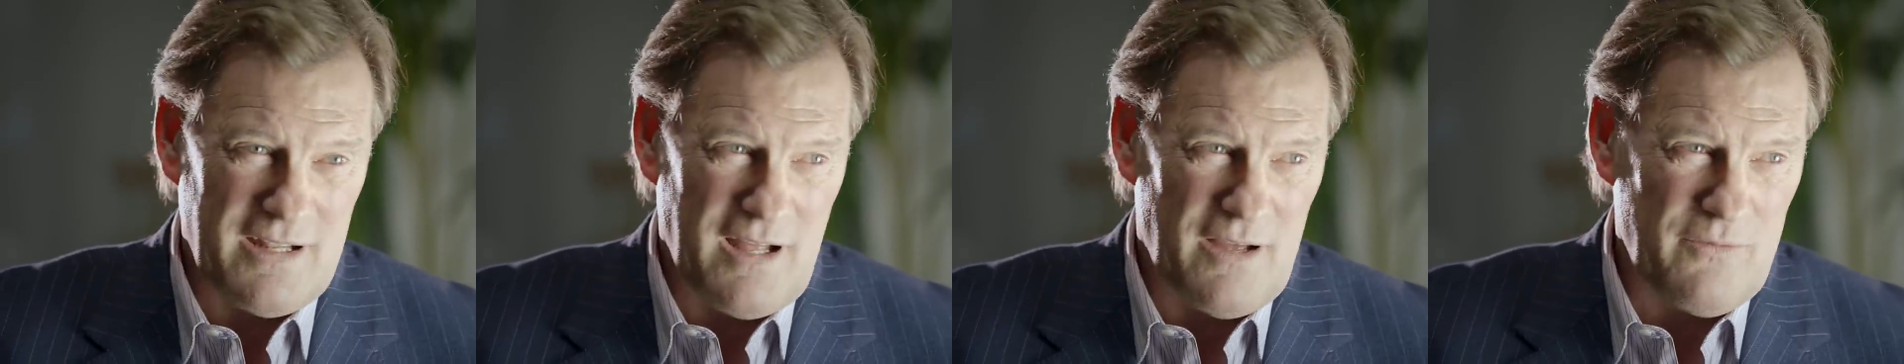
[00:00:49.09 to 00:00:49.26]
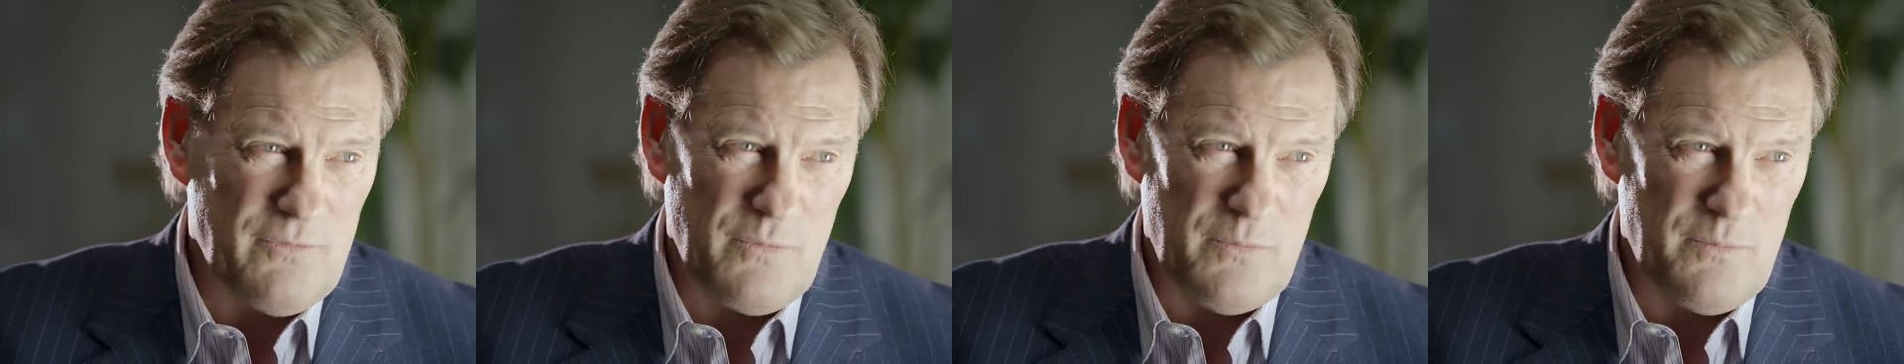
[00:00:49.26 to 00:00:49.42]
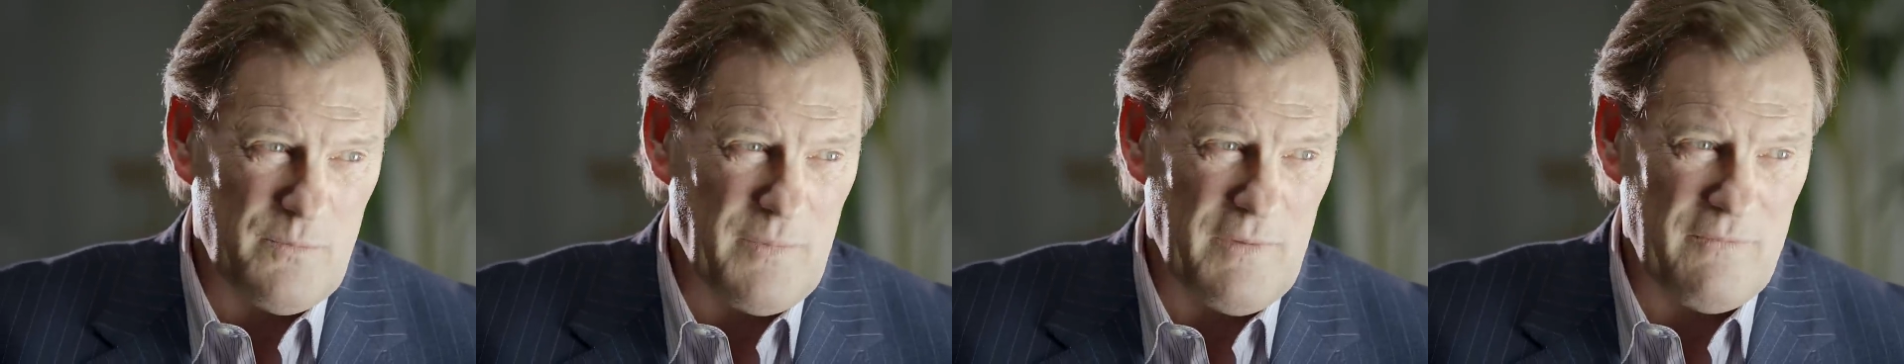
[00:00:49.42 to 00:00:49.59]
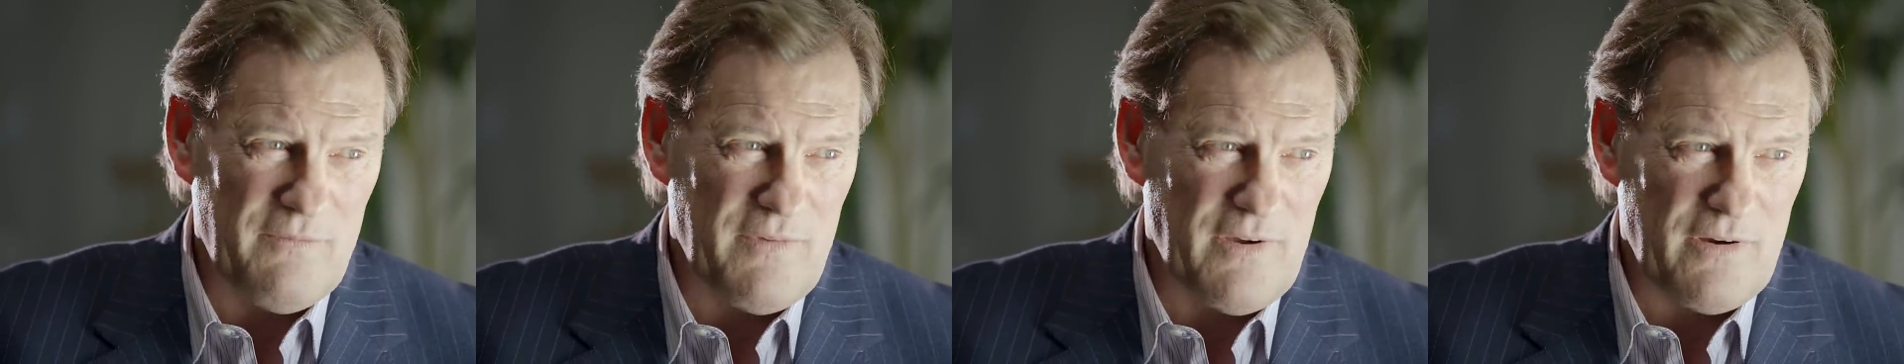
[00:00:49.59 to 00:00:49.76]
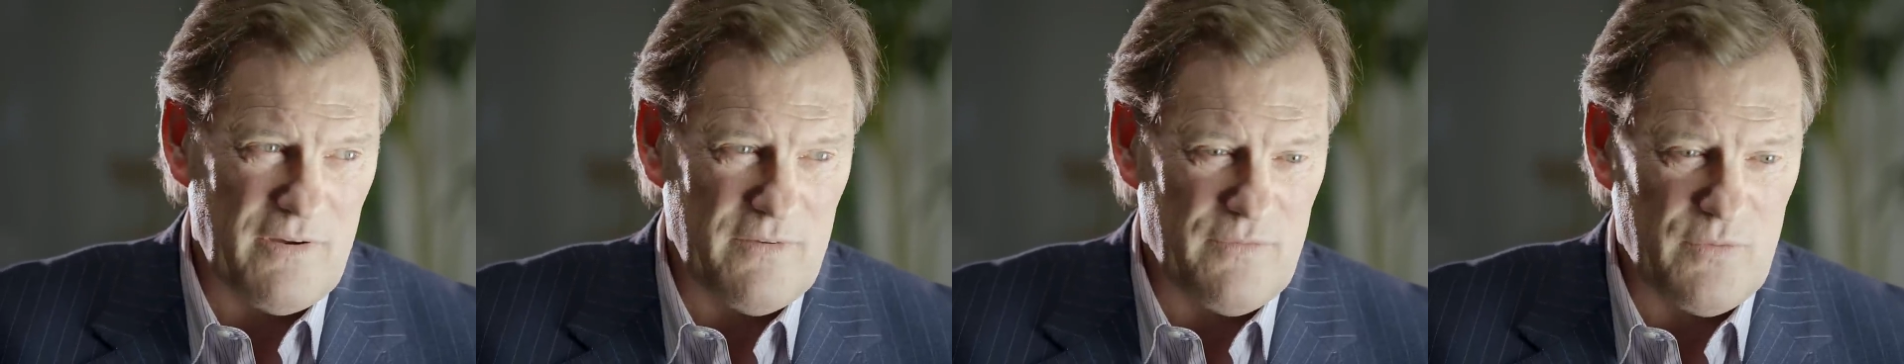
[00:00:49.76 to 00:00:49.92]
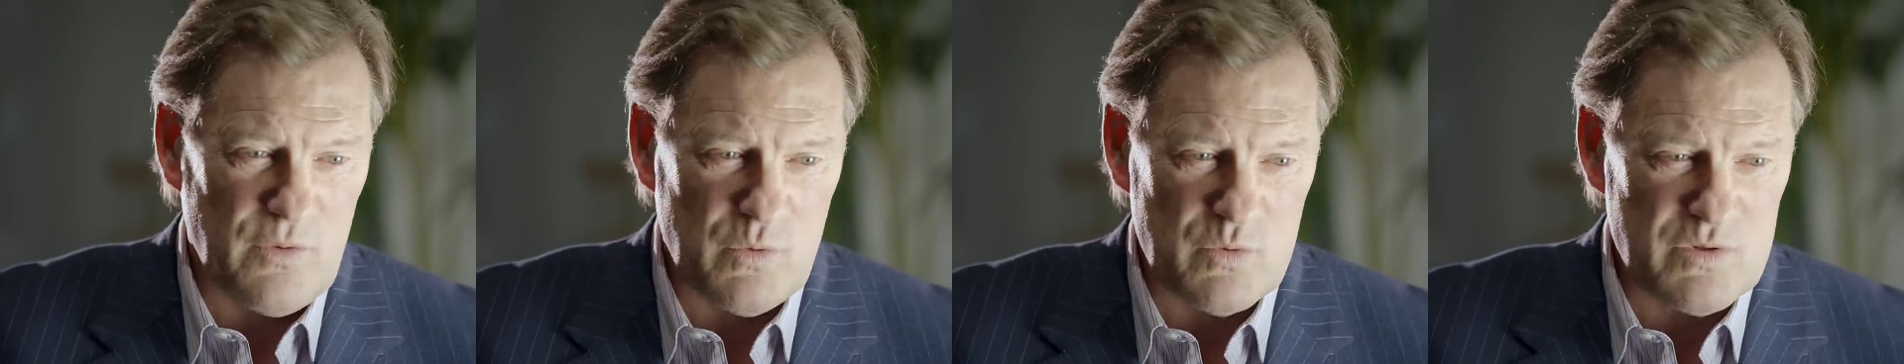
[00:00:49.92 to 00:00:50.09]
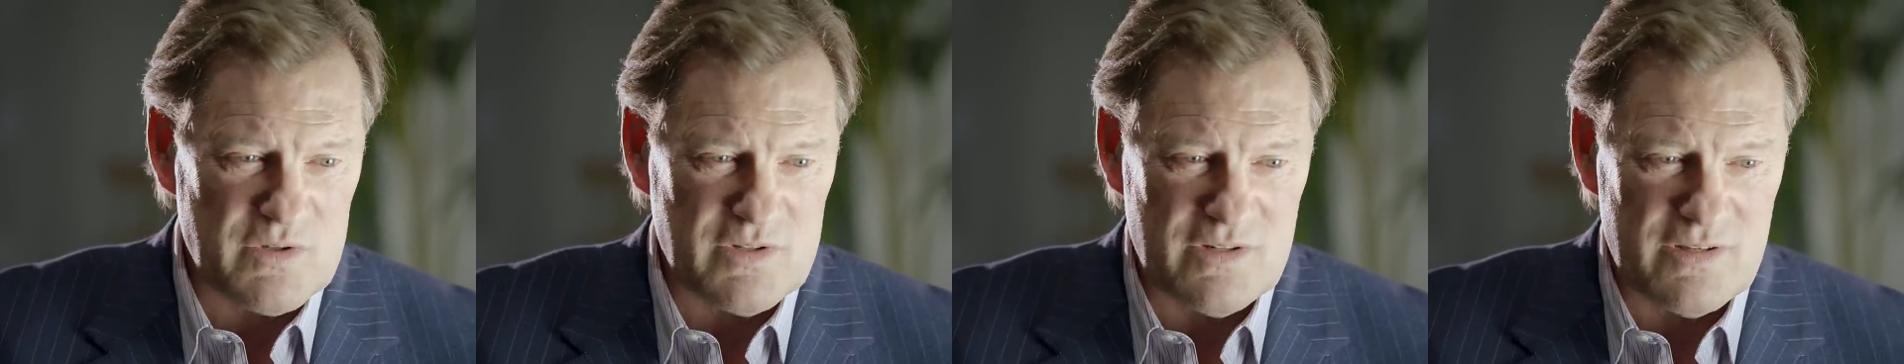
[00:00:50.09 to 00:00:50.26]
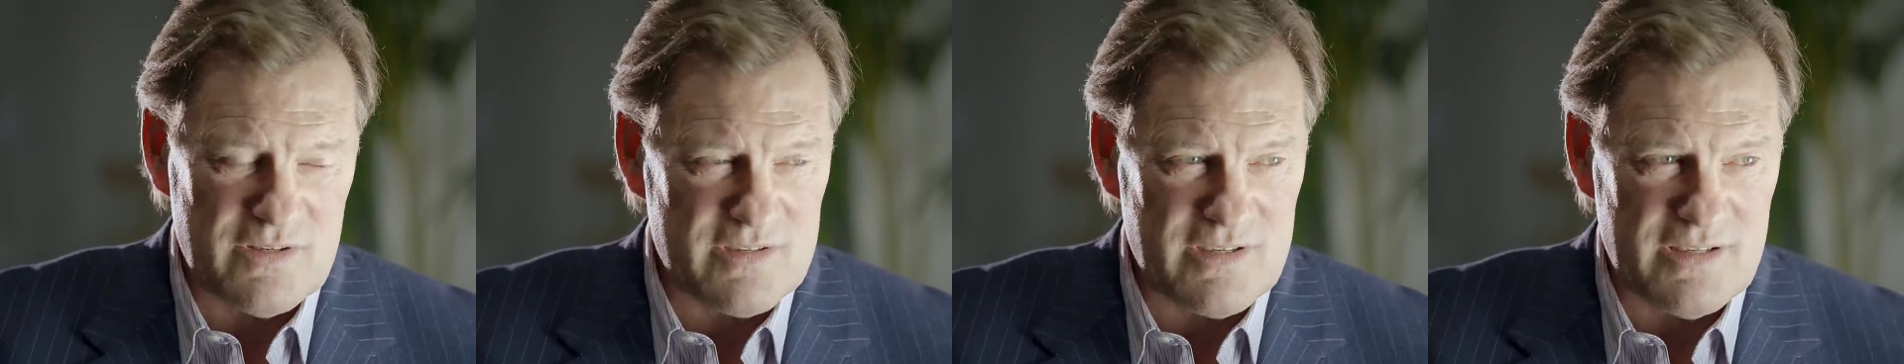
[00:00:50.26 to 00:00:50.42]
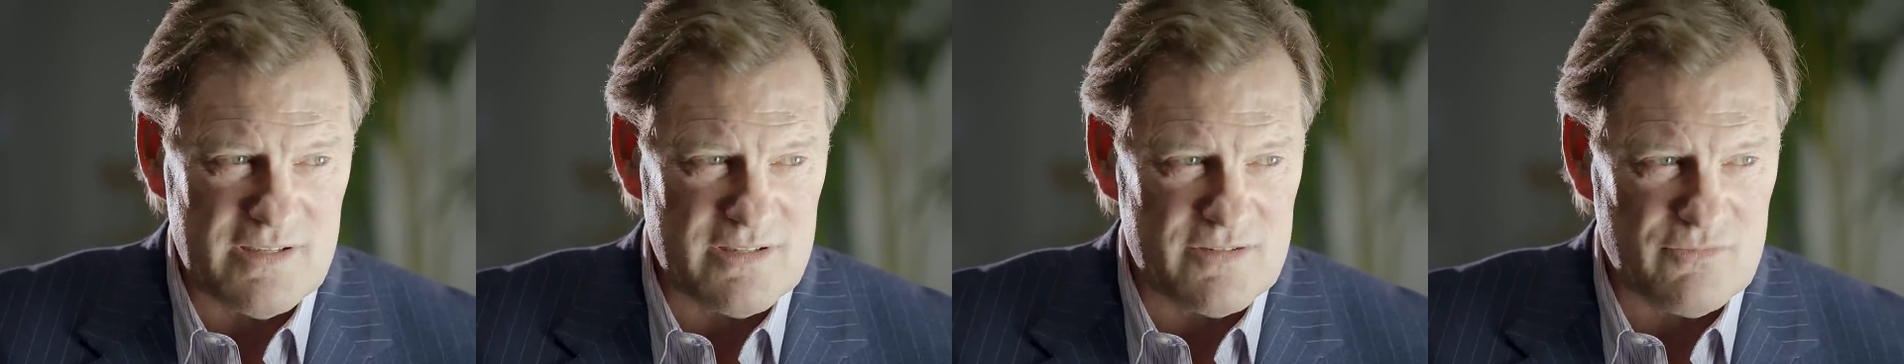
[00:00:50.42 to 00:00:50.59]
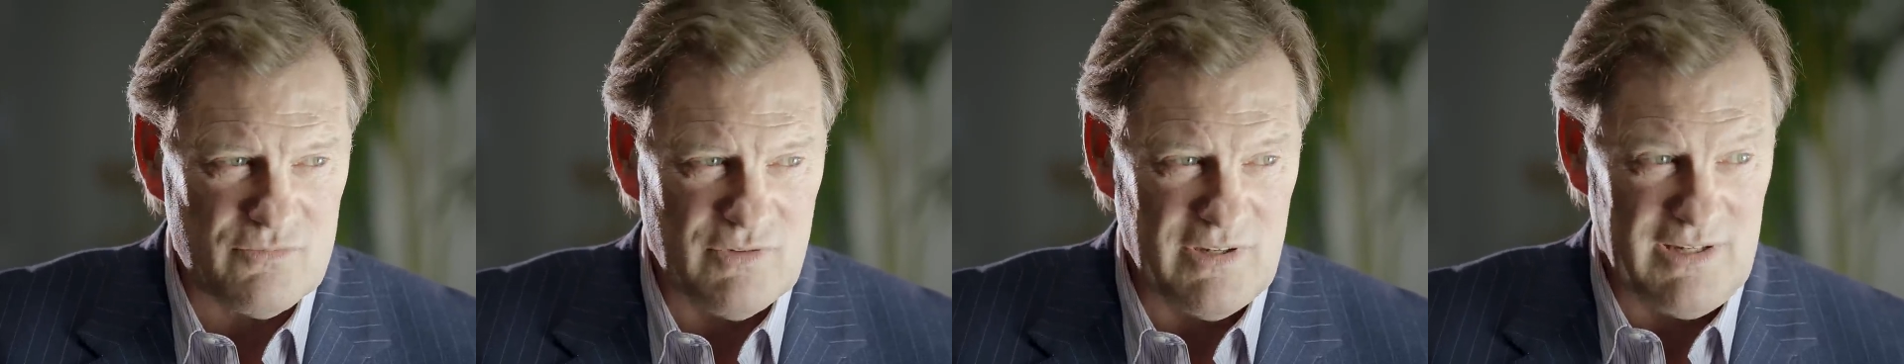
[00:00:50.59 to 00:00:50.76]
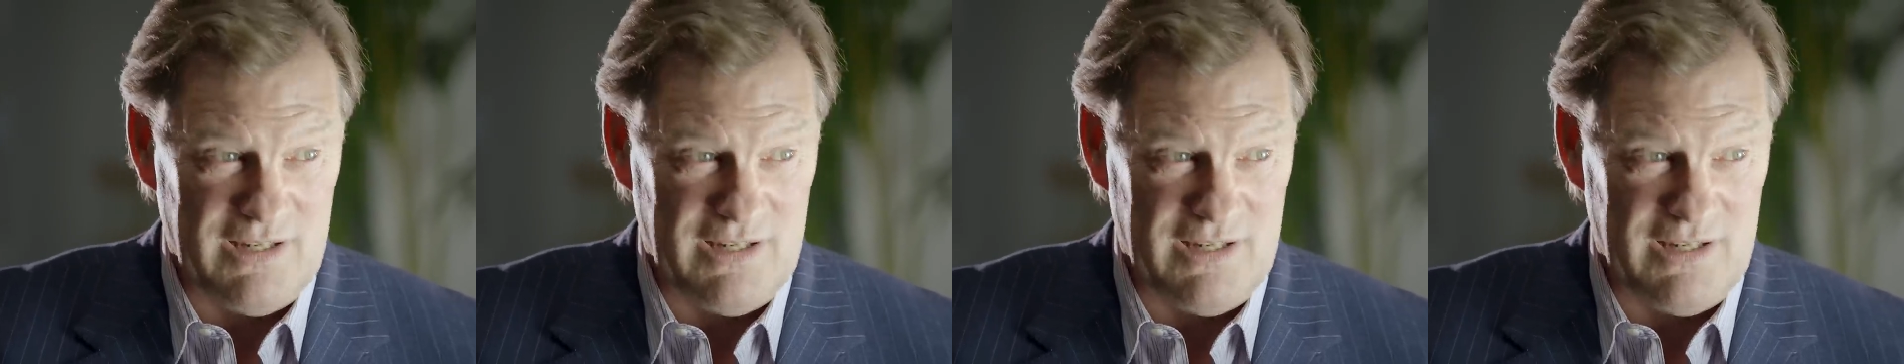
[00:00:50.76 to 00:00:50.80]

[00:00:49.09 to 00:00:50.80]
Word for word: I've been very fortunate since